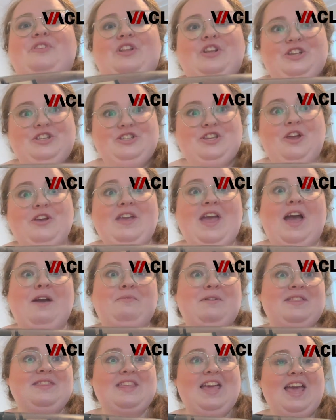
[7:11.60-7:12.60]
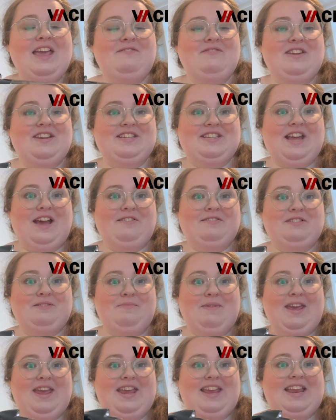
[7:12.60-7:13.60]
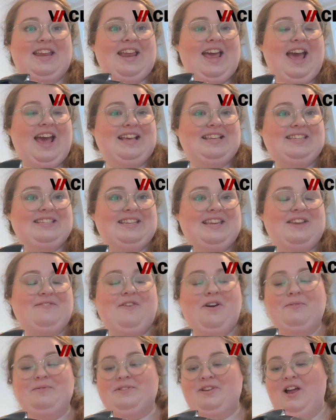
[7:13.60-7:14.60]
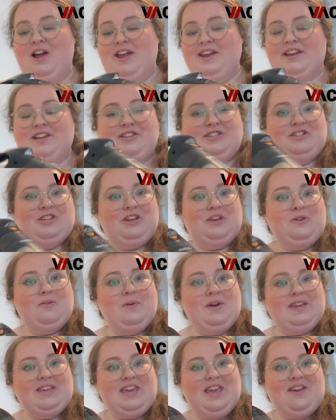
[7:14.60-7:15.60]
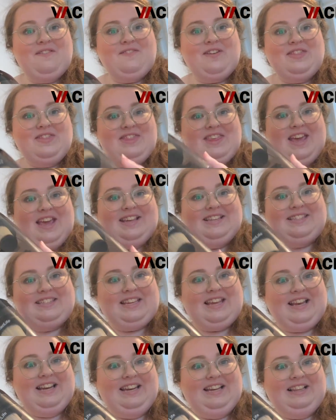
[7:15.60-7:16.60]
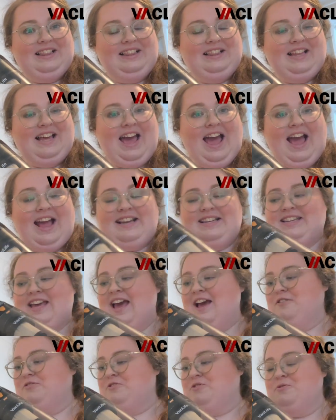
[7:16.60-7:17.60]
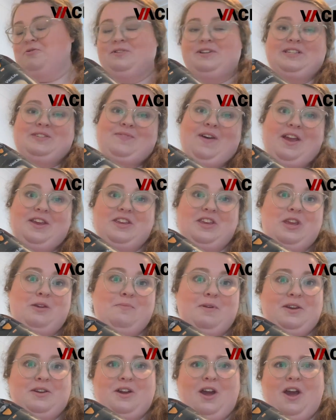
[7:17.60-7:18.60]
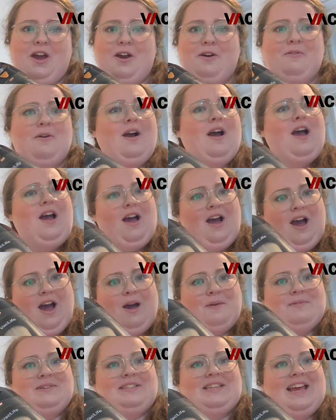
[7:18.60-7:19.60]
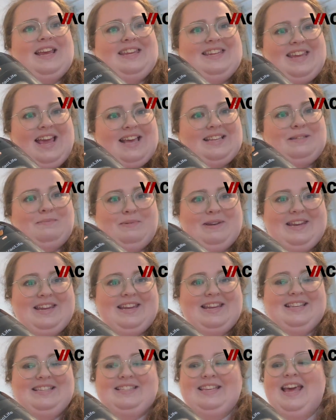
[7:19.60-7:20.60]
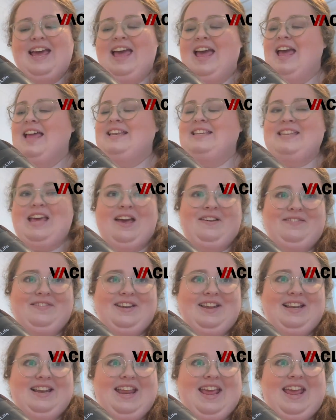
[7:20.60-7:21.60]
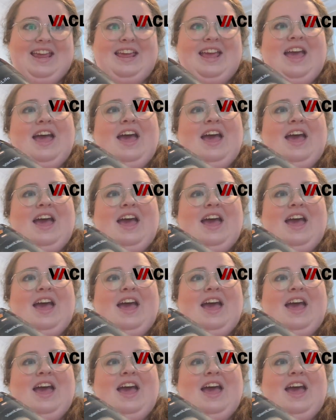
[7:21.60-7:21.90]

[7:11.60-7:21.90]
So yeah, when they reached out to me and asked if I would like to give this little handheld cordless vacuum a go, I was like, yes, please, definitely.